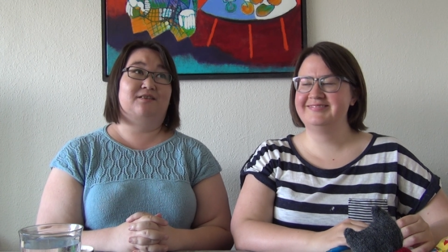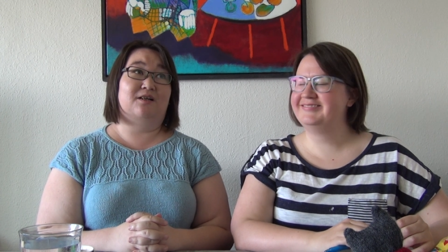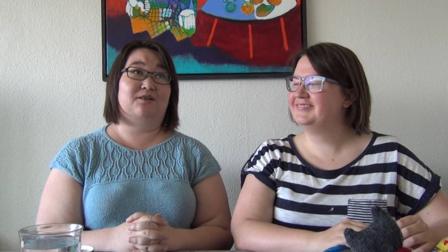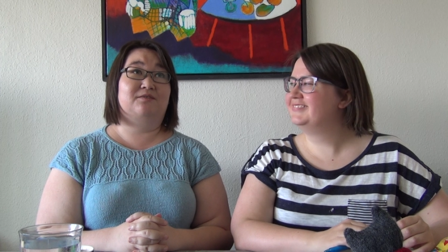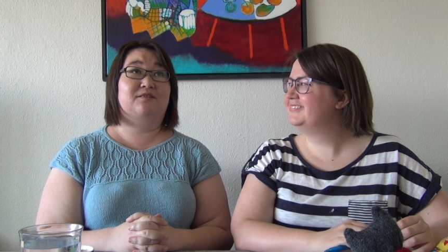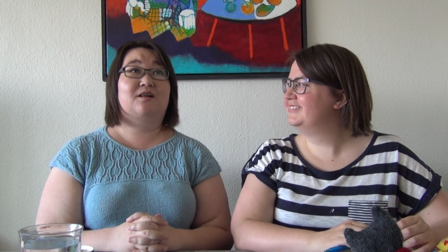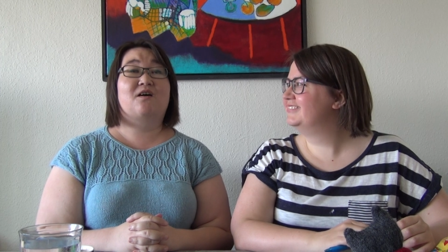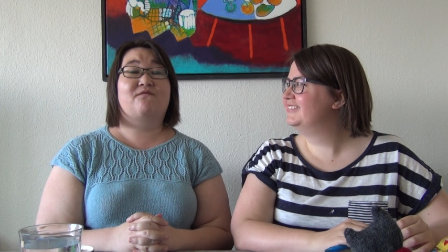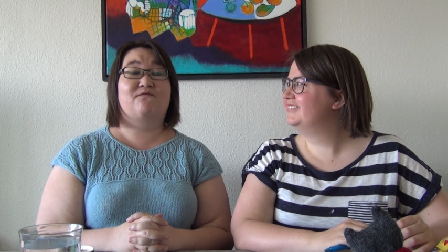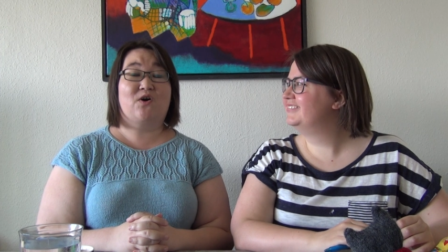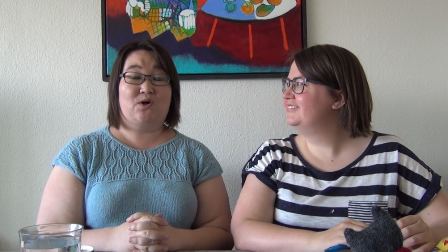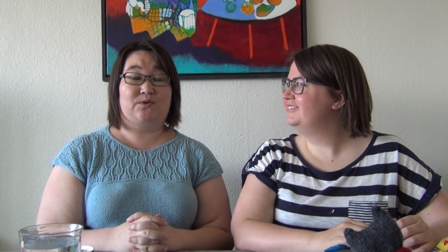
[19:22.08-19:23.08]
Speaker 1: don't
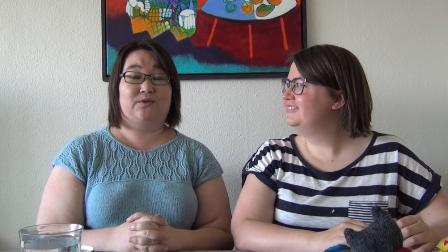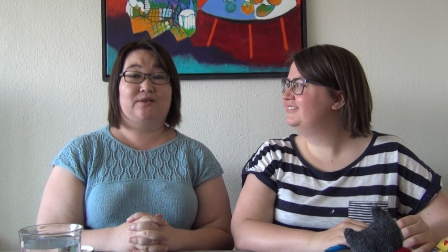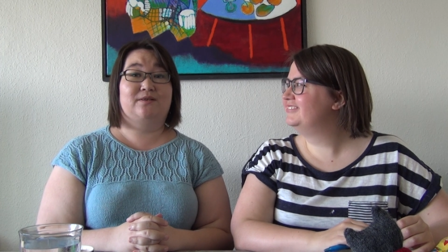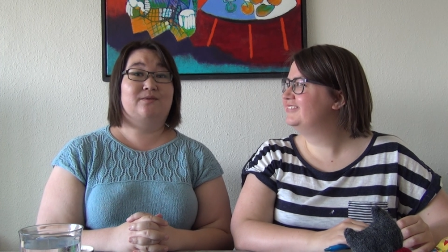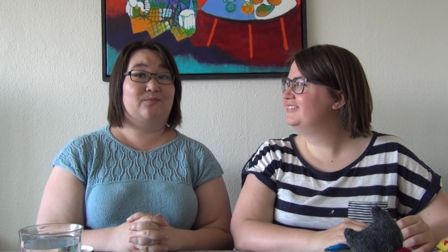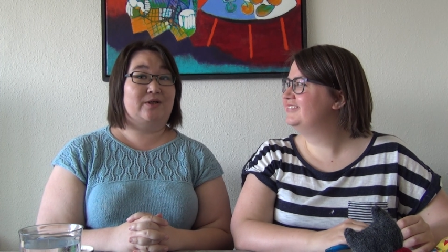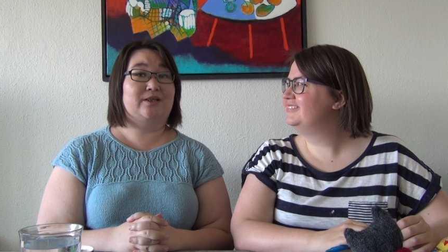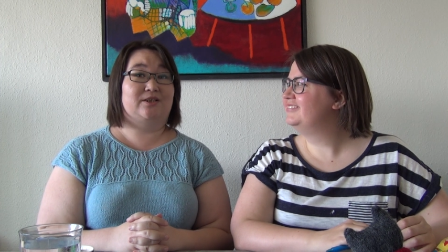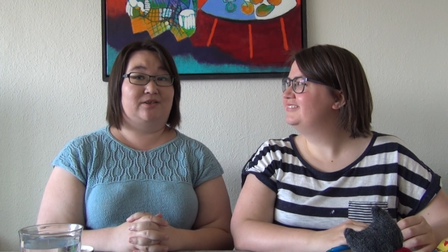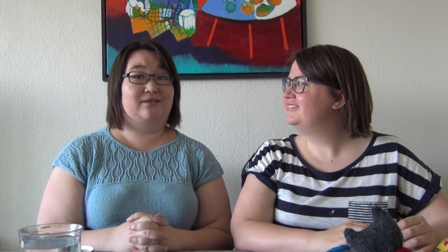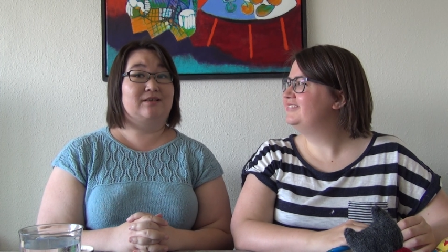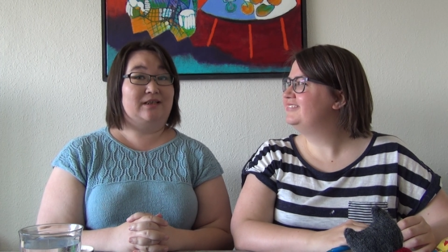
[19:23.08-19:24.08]
vote where you
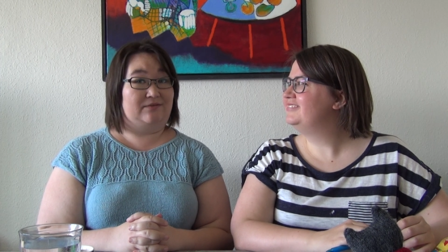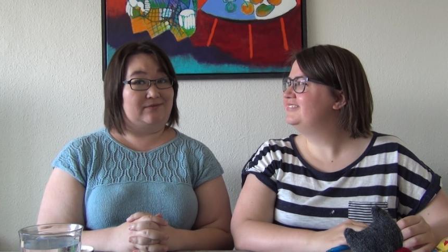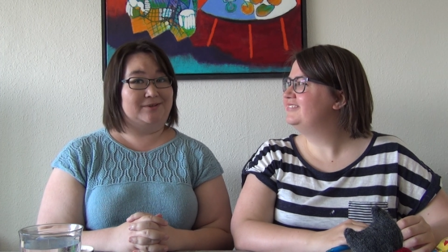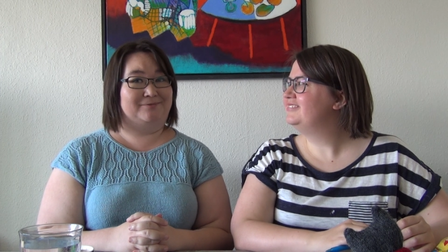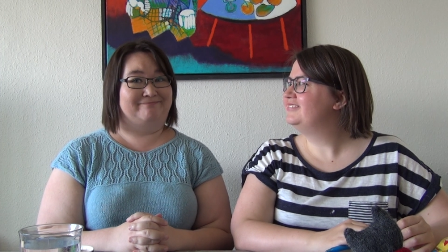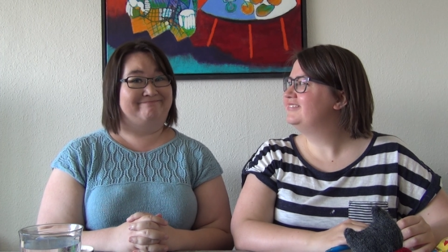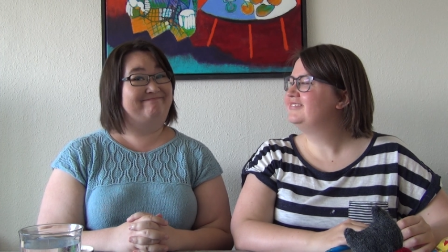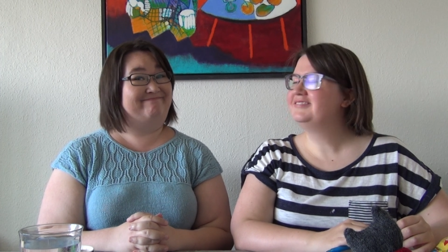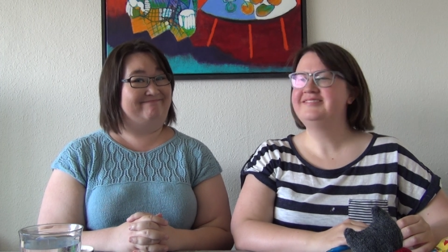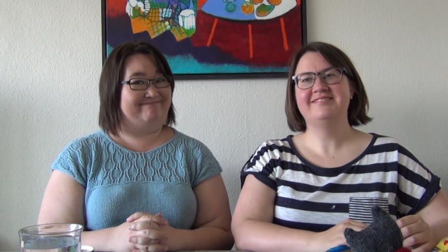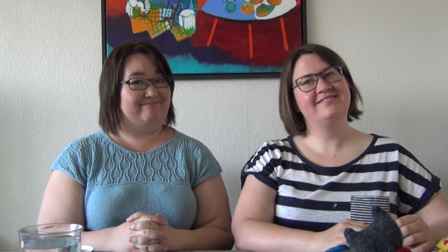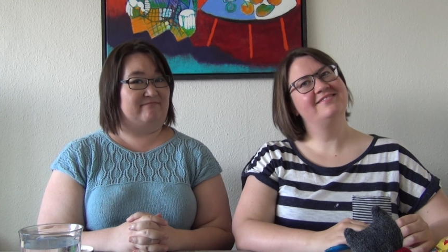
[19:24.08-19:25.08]
don't live.
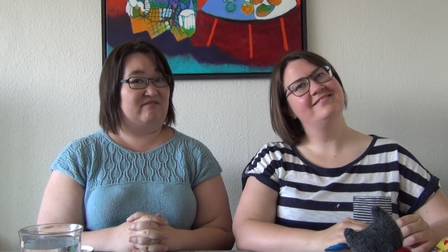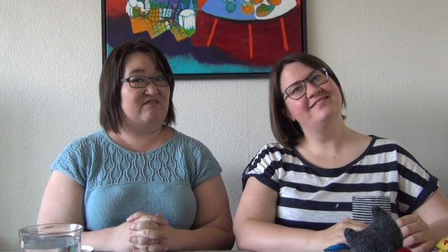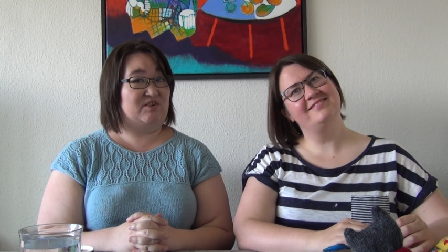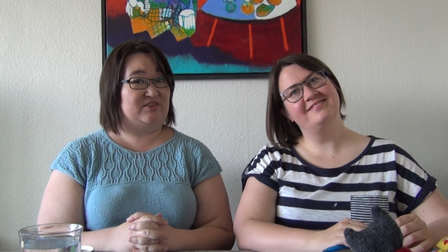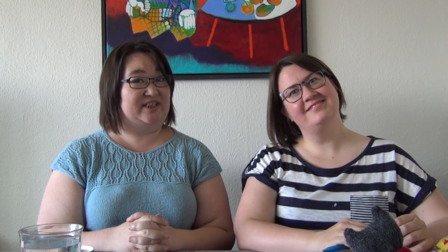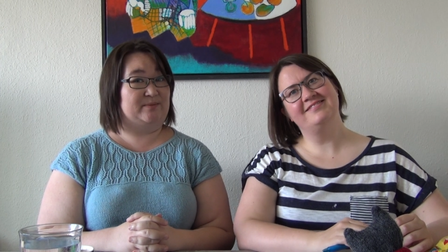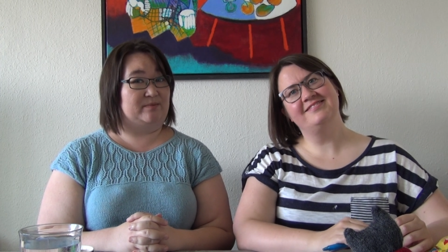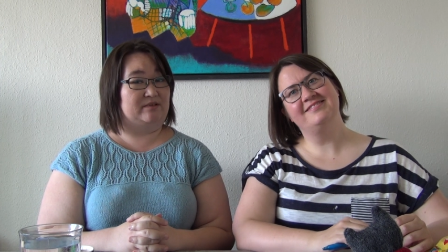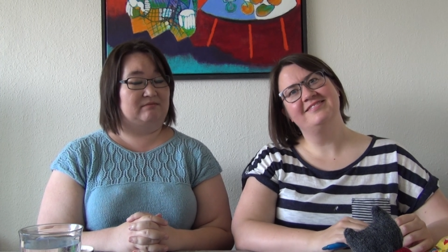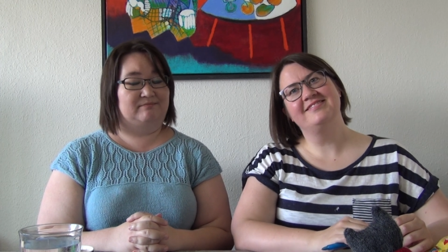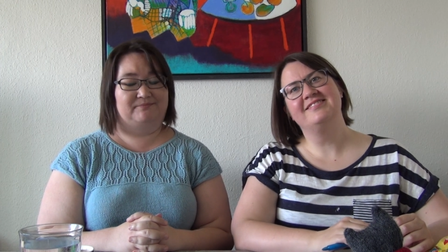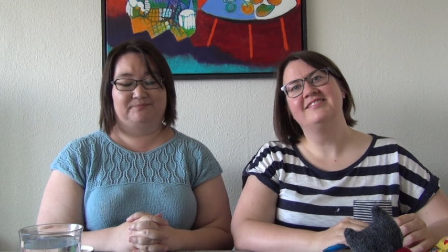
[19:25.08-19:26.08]
Very simple.
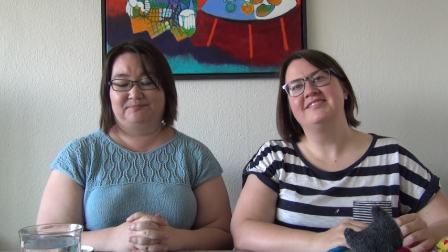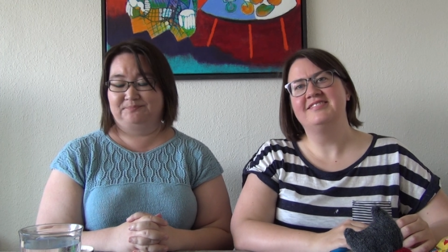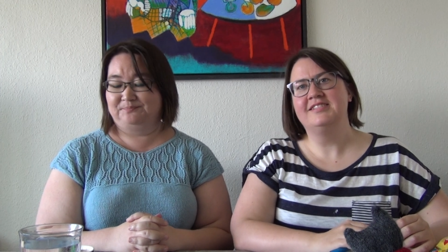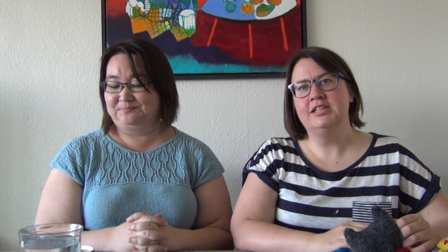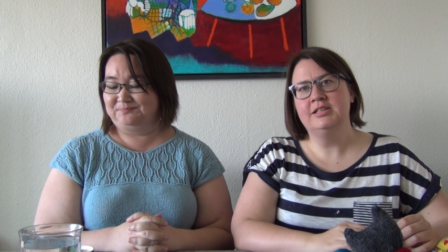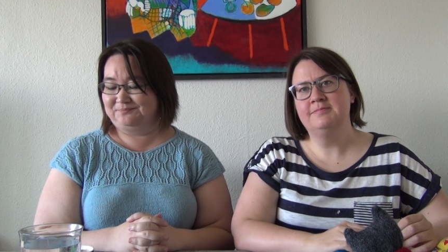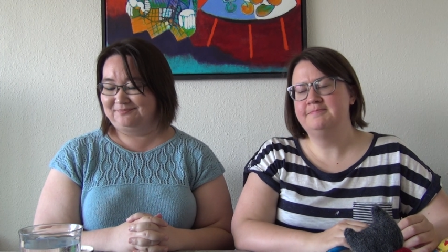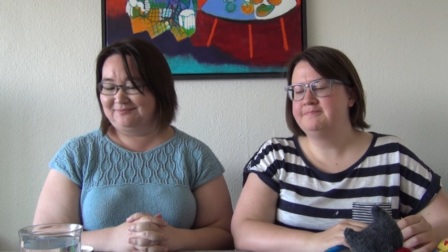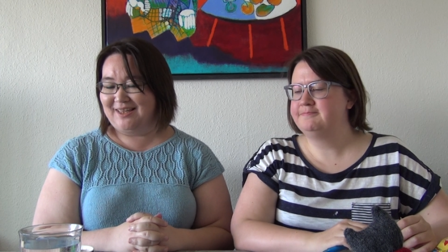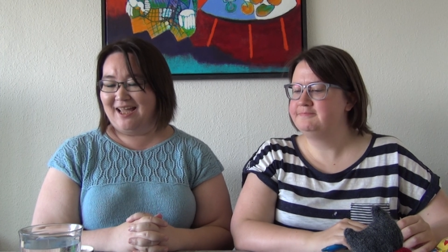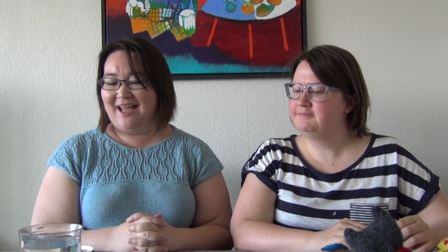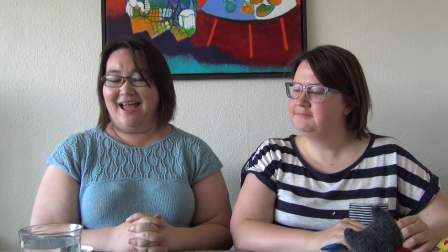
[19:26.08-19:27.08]

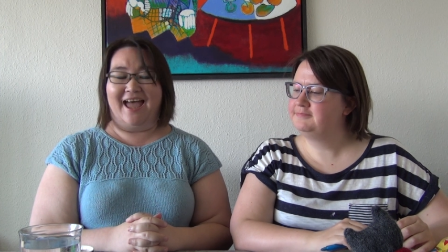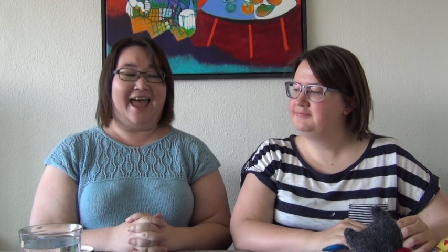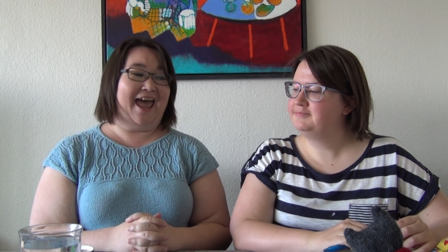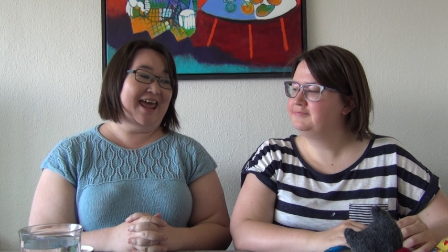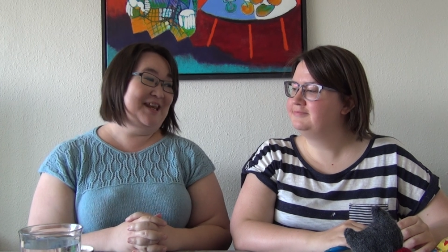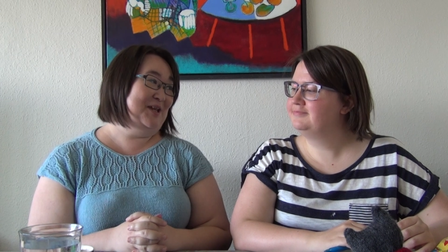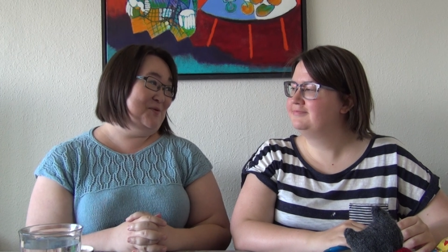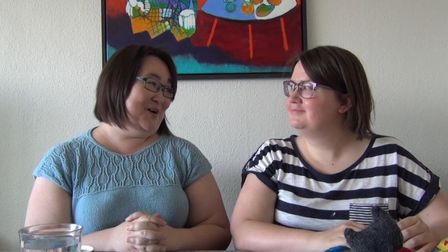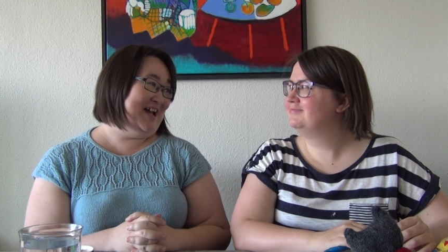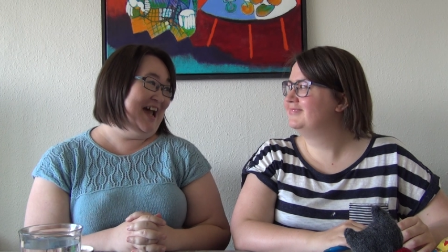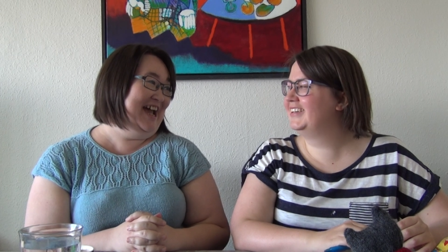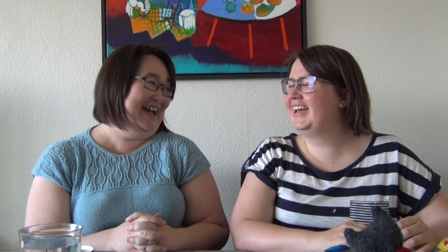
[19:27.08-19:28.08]
Anyway,